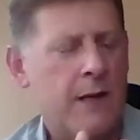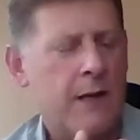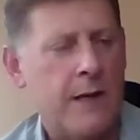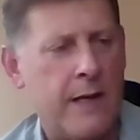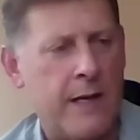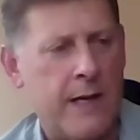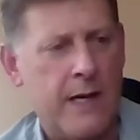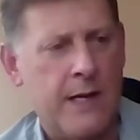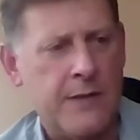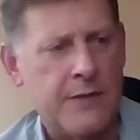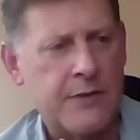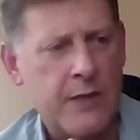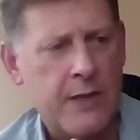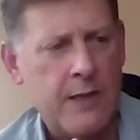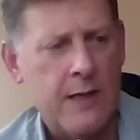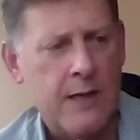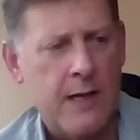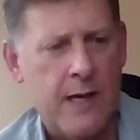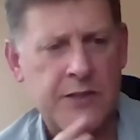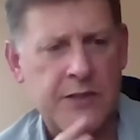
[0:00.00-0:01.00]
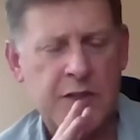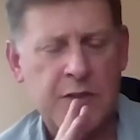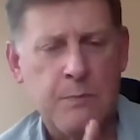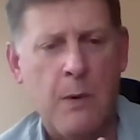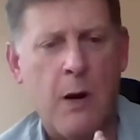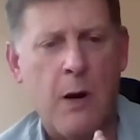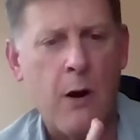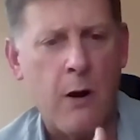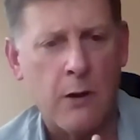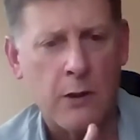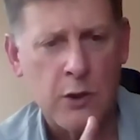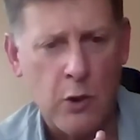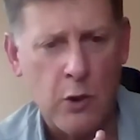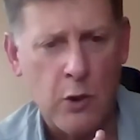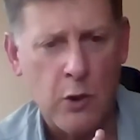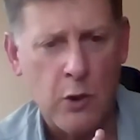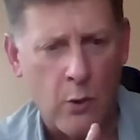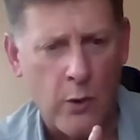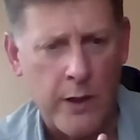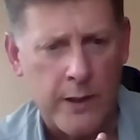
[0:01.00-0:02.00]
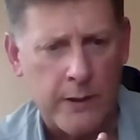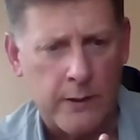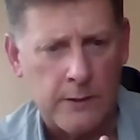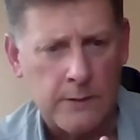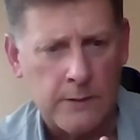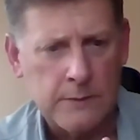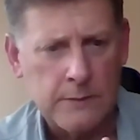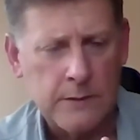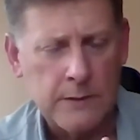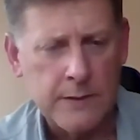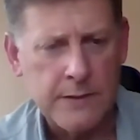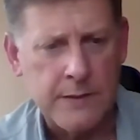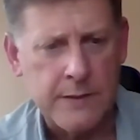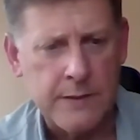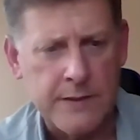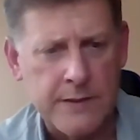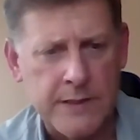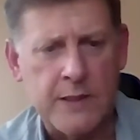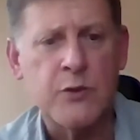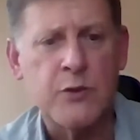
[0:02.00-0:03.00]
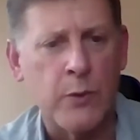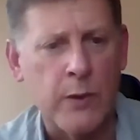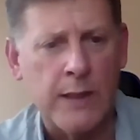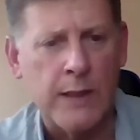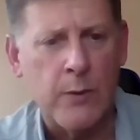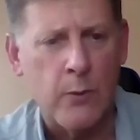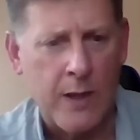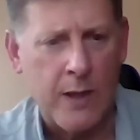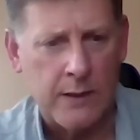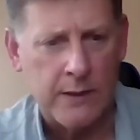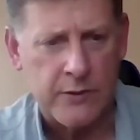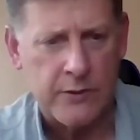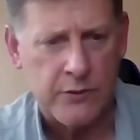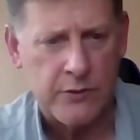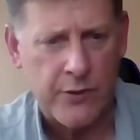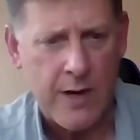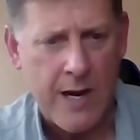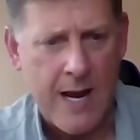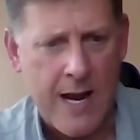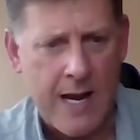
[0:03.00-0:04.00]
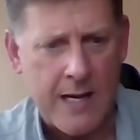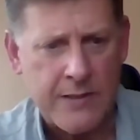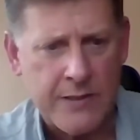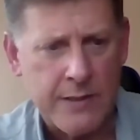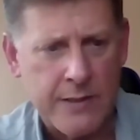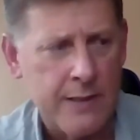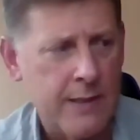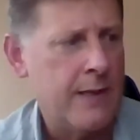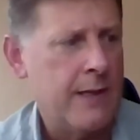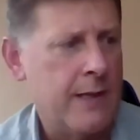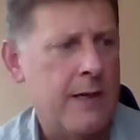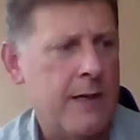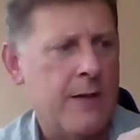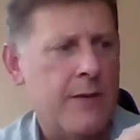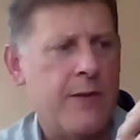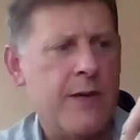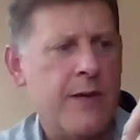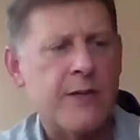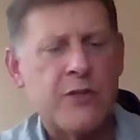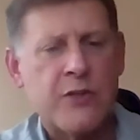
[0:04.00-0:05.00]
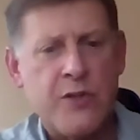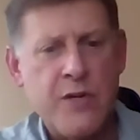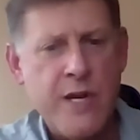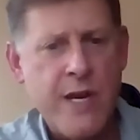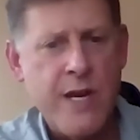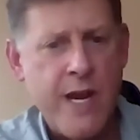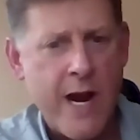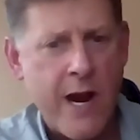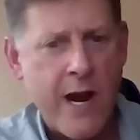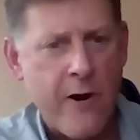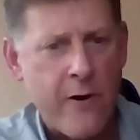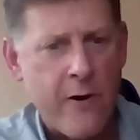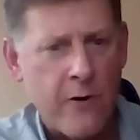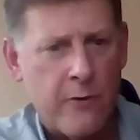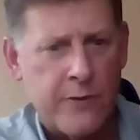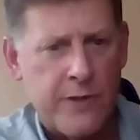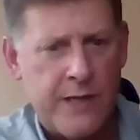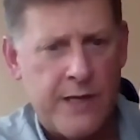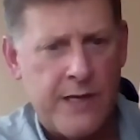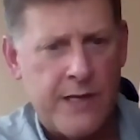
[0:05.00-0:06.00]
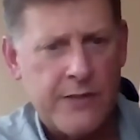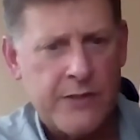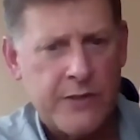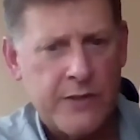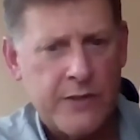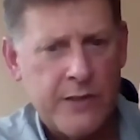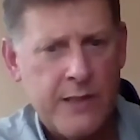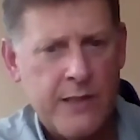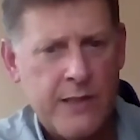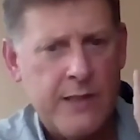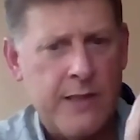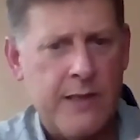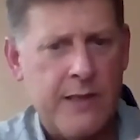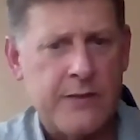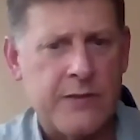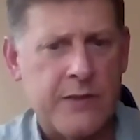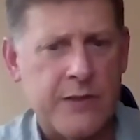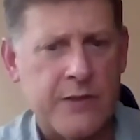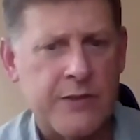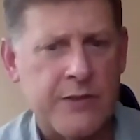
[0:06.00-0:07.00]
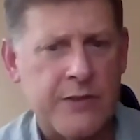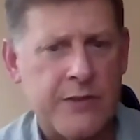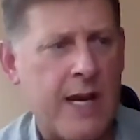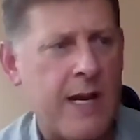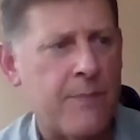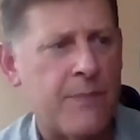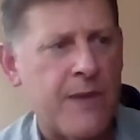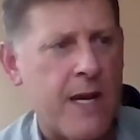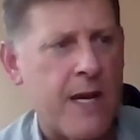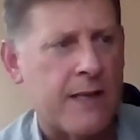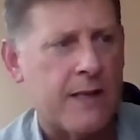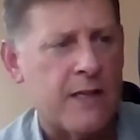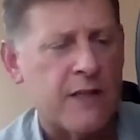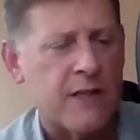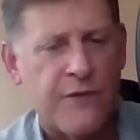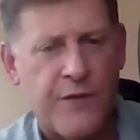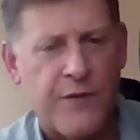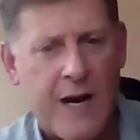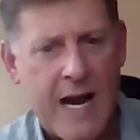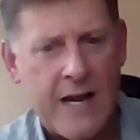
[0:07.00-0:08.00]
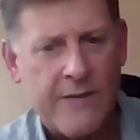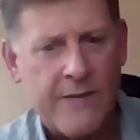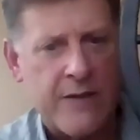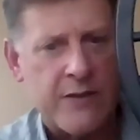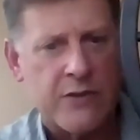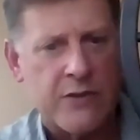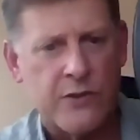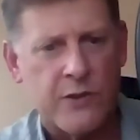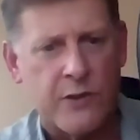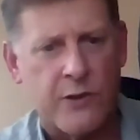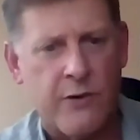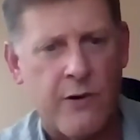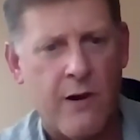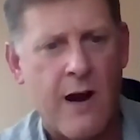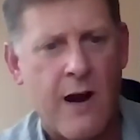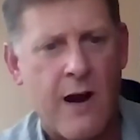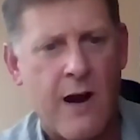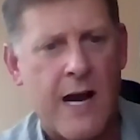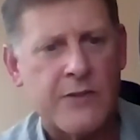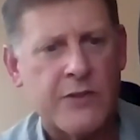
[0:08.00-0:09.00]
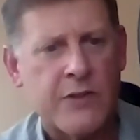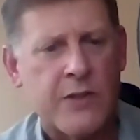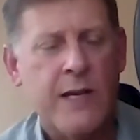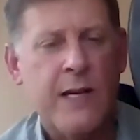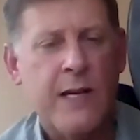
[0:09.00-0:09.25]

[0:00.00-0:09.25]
is a small coil does really well in trash. This narrowness is the same thing. This 5 inches across